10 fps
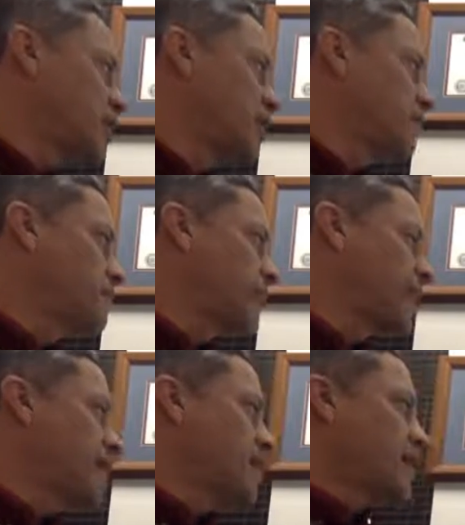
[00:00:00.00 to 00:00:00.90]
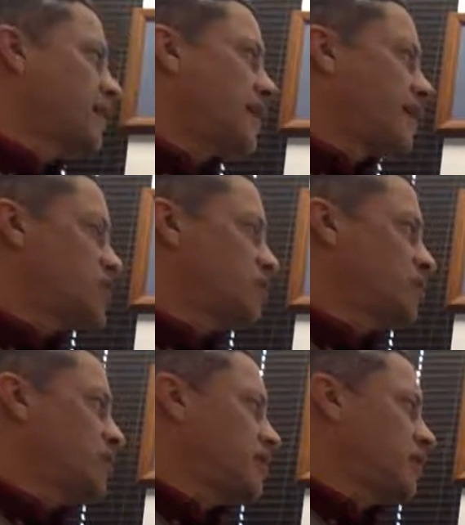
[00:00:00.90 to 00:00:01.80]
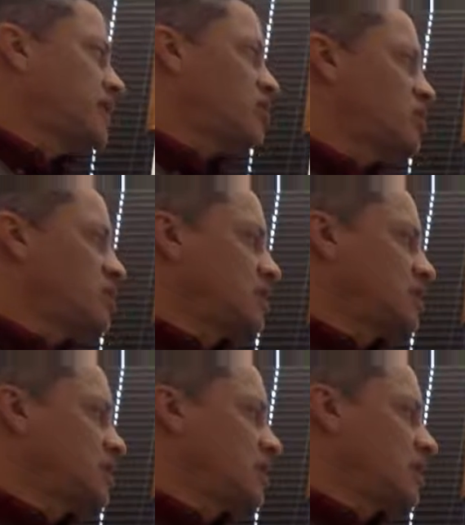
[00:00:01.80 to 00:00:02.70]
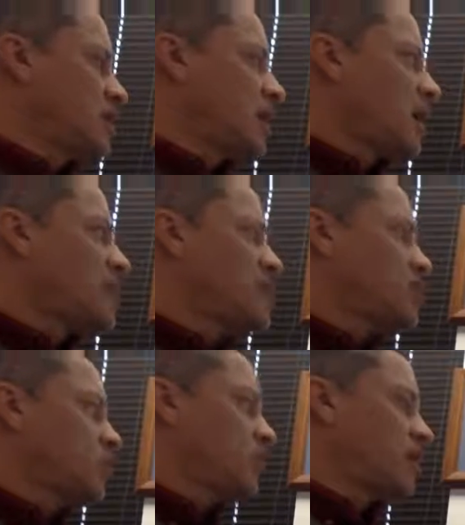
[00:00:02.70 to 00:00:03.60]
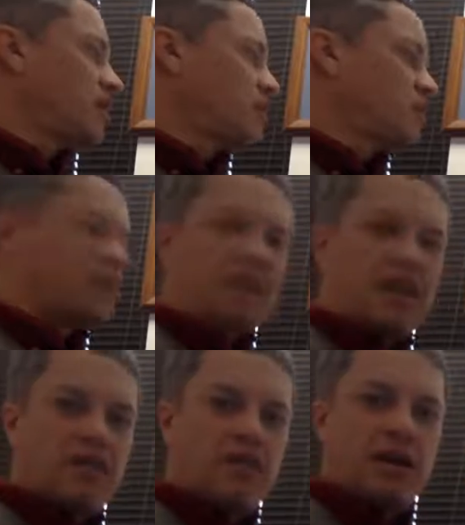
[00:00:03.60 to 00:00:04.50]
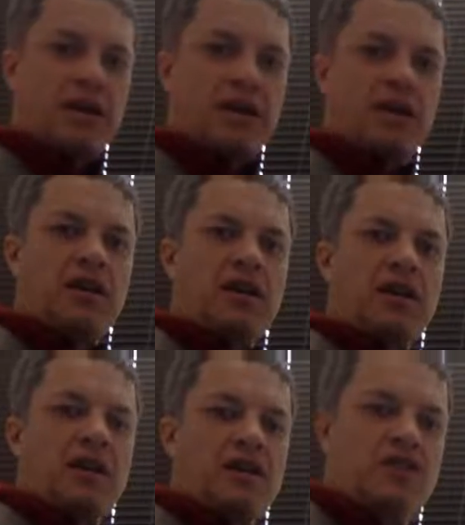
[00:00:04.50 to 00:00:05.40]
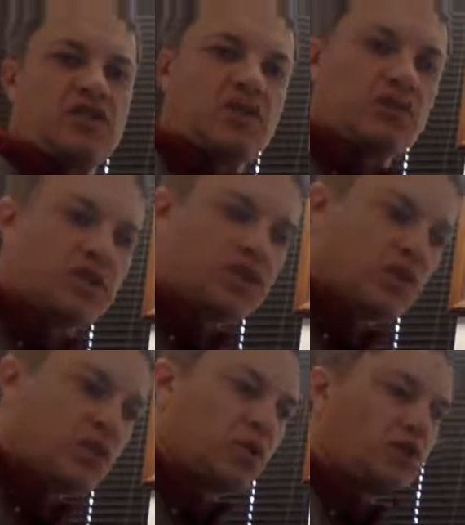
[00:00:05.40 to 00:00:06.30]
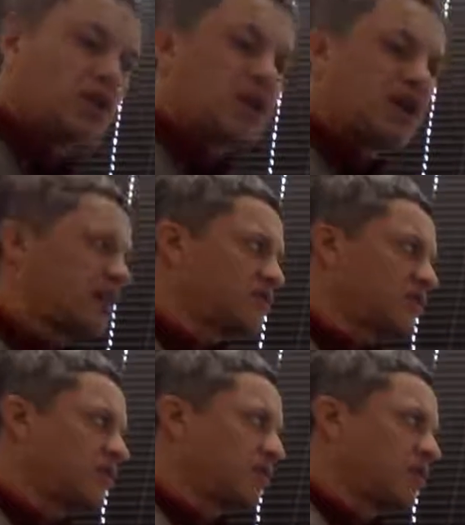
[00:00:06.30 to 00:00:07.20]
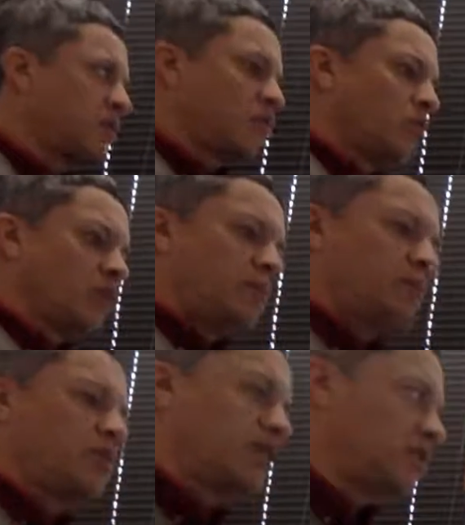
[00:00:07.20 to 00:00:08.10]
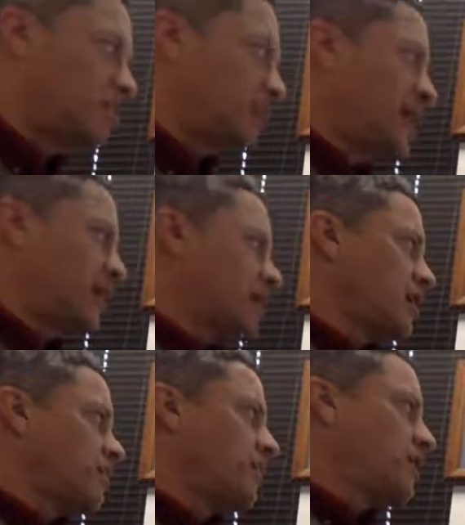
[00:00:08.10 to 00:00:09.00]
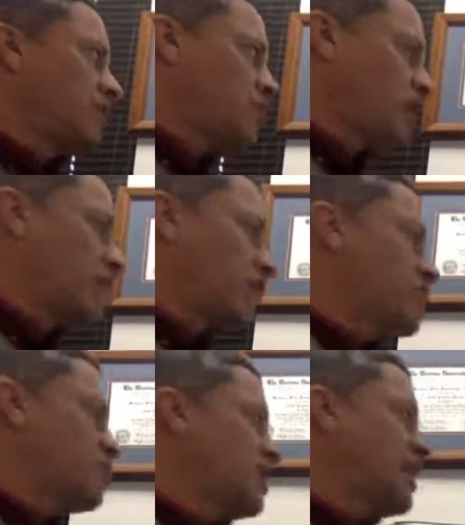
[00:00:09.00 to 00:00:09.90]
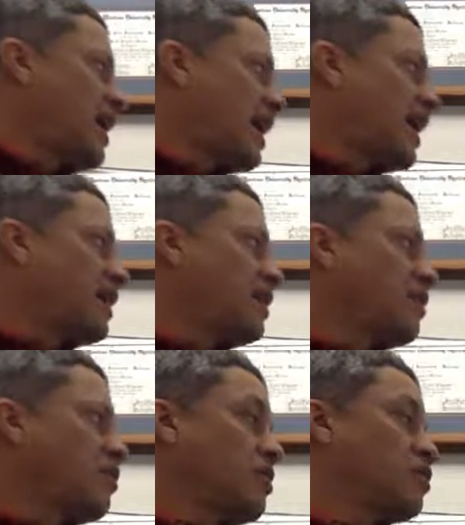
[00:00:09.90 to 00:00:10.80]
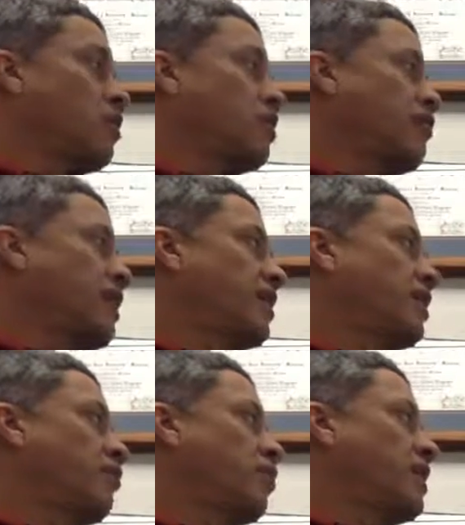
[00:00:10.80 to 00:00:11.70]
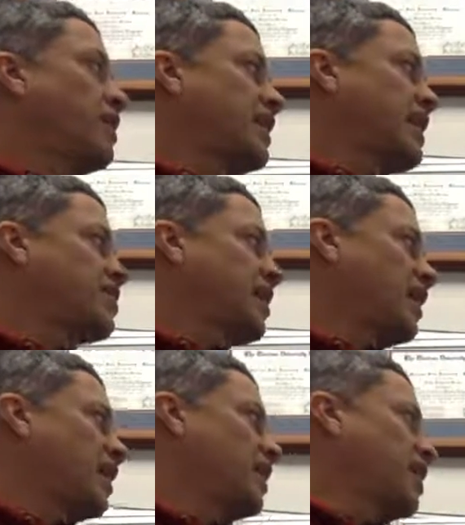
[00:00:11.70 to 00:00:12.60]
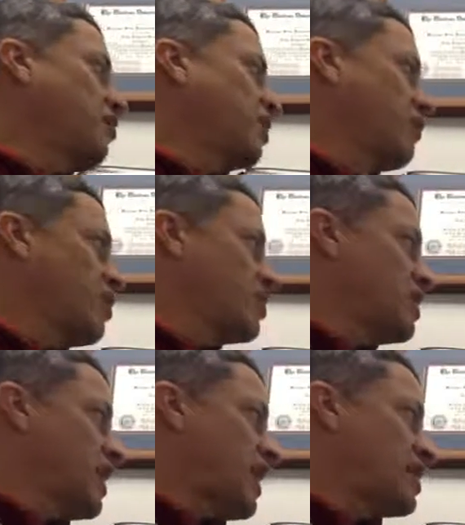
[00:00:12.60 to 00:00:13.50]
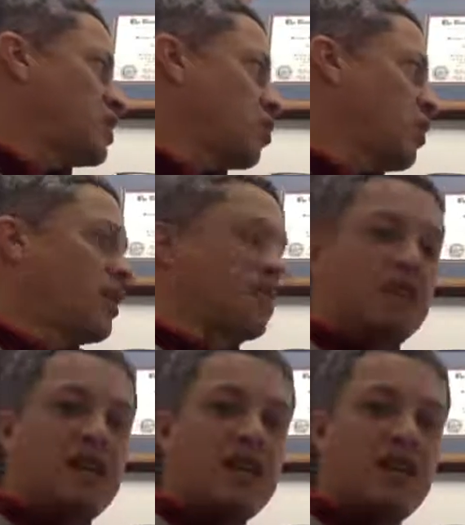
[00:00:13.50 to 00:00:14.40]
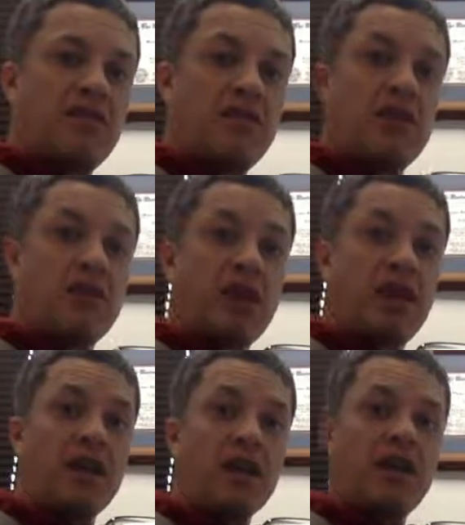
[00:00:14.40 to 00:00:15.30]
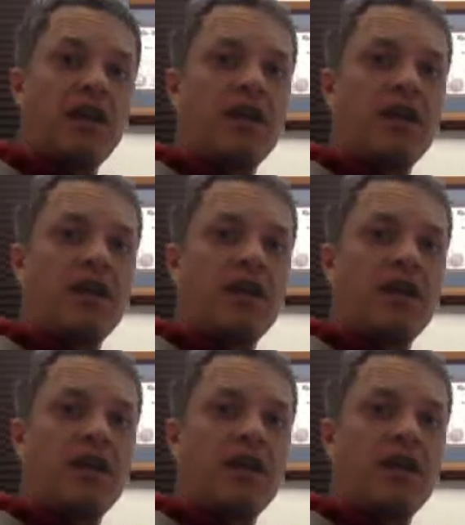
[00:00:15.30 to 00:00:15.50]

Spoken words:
unit. Also a definition is I squared equals negative 1. And so this whole concept we're going to put into play, but whenever you see I, or the square root of a negative 1, that's I. And whenever you see I squared, it's a negative 1, okay?